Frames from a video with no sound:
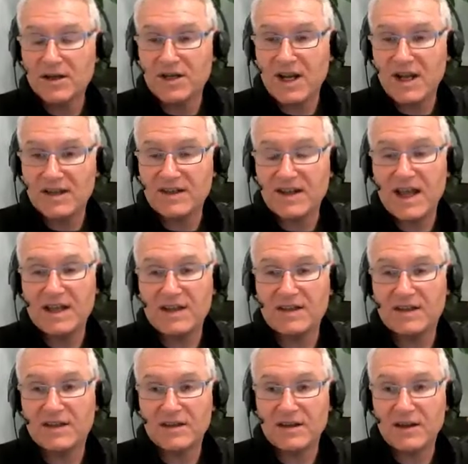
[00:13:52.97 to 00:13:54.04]
Gen
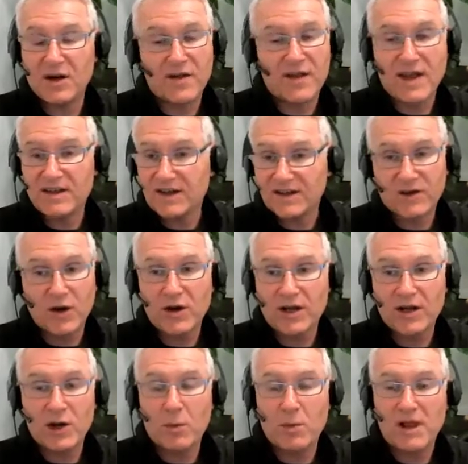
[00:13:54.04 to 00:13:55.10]
Zs, they're
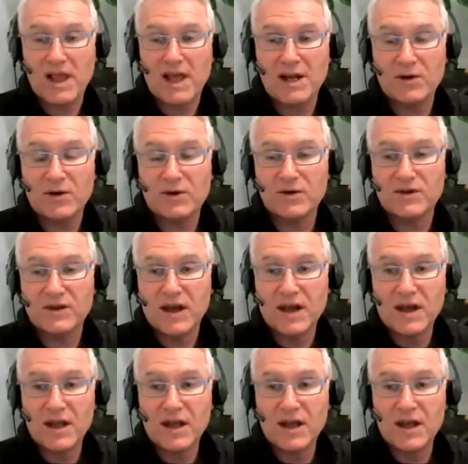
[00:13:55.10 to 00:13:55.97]
certainly not millennials,